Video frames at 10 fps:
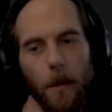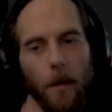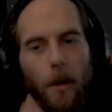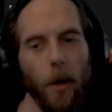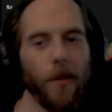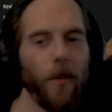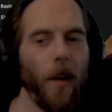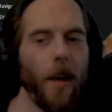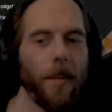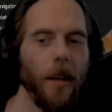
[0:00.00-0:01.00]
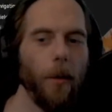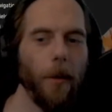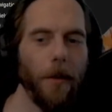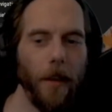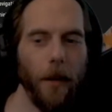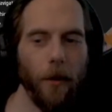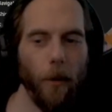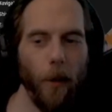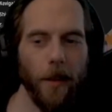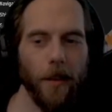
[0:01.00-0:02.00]
Lowest velocity equals inflation.
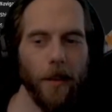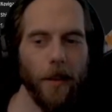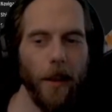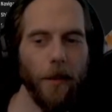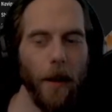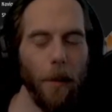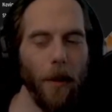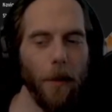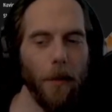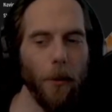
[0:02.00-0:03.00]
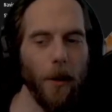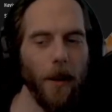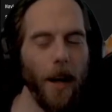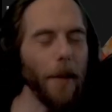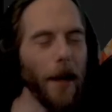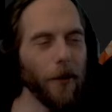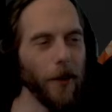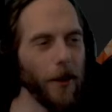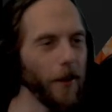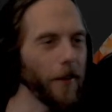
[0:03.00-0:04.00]
One ISK is less valuable than before. I'm actually
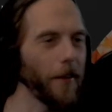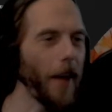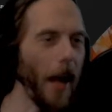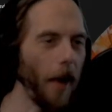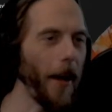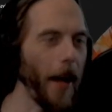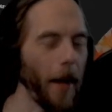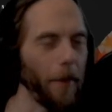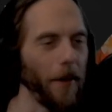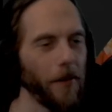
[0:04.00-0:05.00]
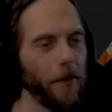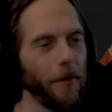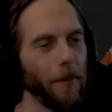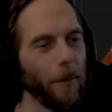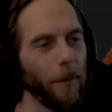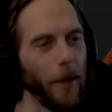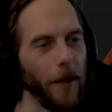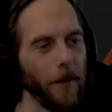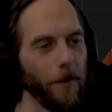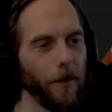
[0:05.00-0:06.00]
curious as to how that happens, but
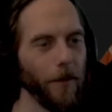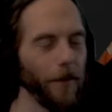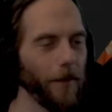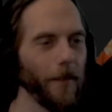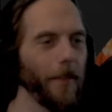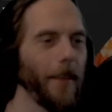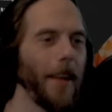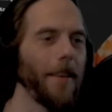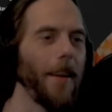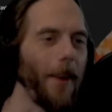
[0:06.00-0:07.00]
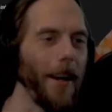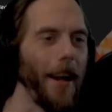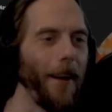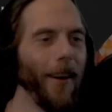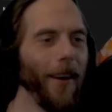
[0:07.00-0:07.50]
that's not right now.